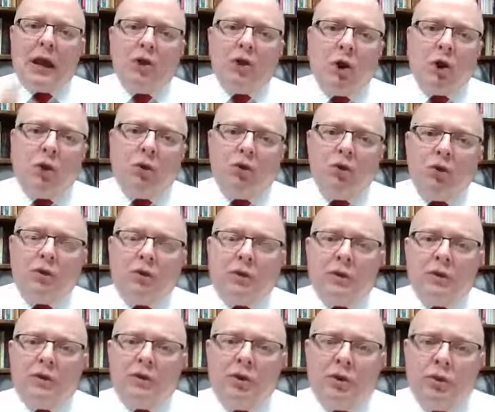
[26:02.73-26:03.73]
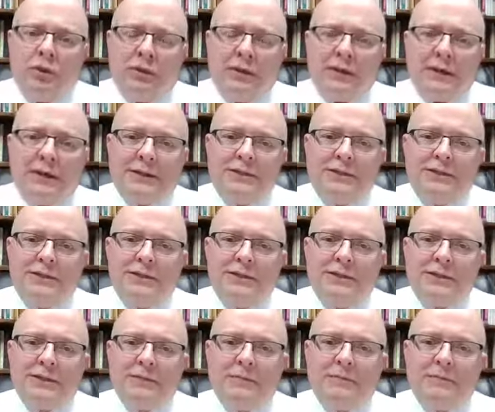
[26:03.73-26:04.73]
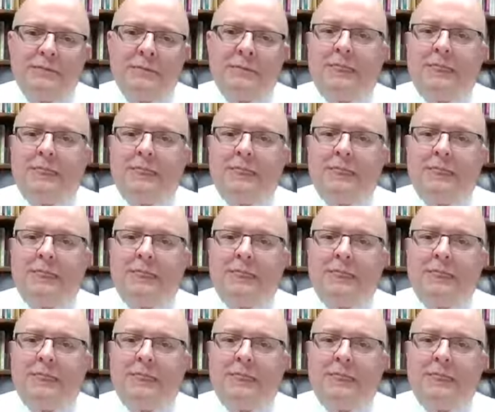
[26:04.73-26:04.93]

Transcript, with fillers: and I know you can do this.